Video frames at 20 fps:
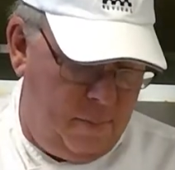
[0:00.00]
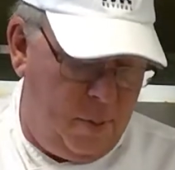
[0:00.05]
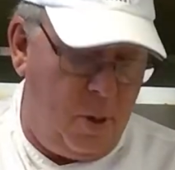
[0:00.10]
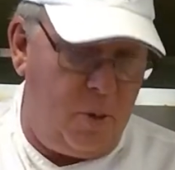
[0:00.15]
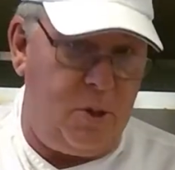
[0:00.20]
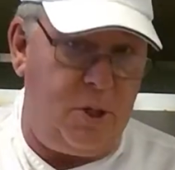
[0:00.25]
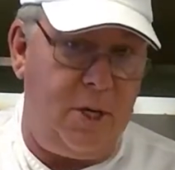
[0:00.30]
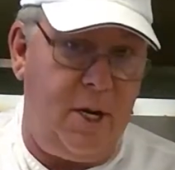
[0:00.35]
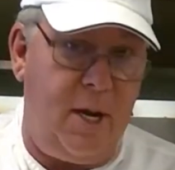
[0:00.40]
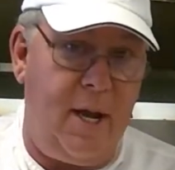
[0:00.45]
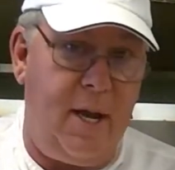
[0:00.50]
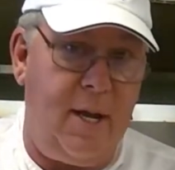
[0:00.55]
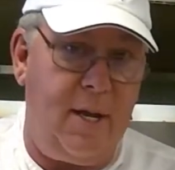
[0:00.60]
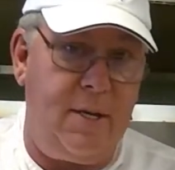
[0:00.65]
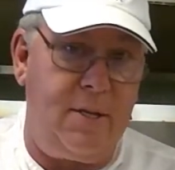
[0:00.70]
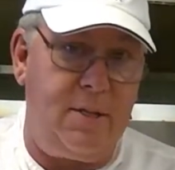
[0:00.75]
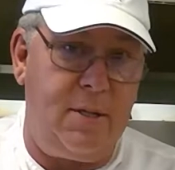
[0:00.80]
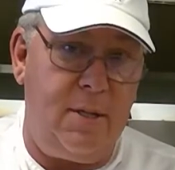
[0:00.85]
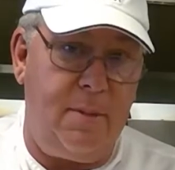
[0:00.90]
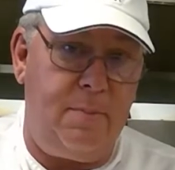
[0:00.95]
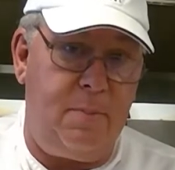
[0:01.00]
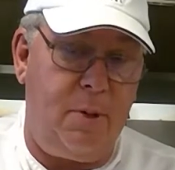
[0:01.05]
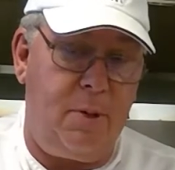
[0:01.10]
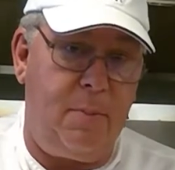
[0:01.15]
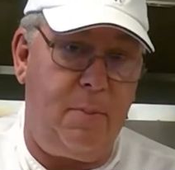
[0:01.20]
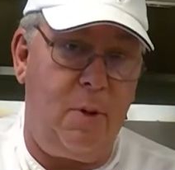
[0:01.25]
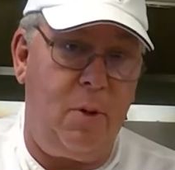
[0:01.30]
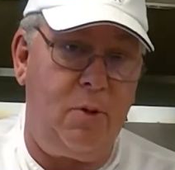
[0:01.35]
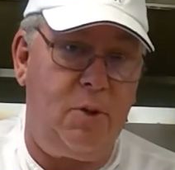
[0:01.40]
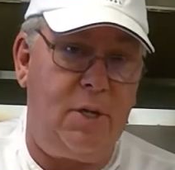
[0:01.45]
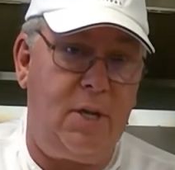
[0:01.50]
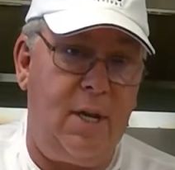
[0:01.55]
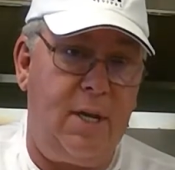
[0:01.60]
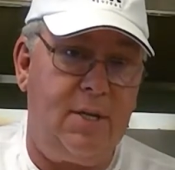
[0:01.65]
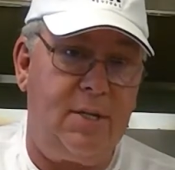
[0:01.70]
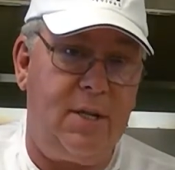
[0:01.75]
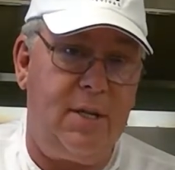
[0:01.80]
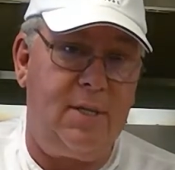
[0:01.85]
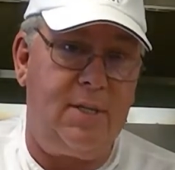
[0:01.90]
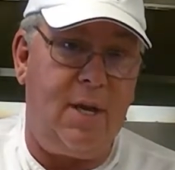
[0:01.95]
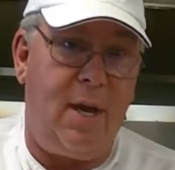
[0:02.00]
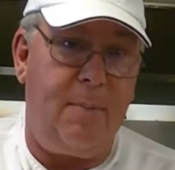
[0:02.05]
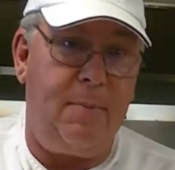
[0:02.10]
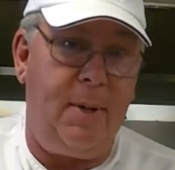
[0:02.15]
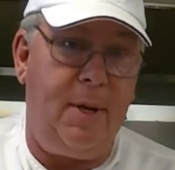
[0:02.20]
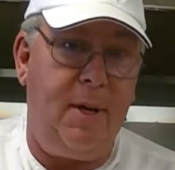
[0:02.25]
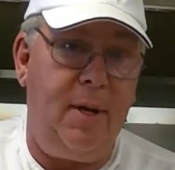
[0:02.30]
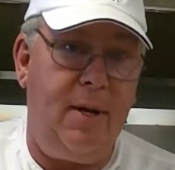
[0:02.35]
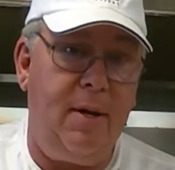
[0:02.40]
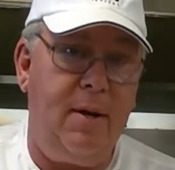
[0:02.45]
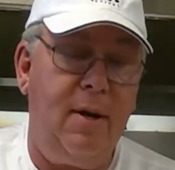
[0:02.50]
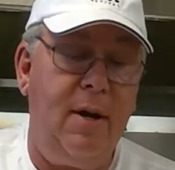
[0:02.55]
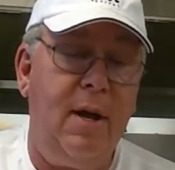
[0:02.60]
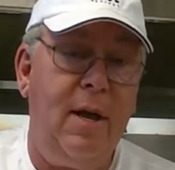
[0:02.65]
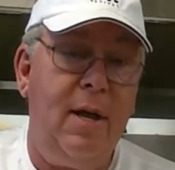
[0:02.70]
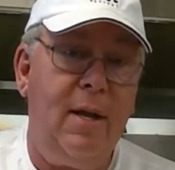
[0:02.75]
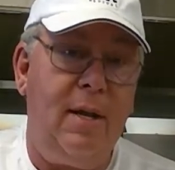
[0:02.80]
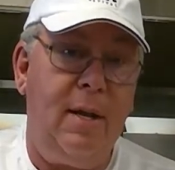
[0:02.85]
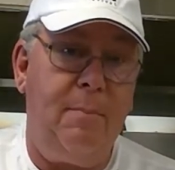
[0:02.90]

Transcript: poach the eggs, put the poached eggs on top of here,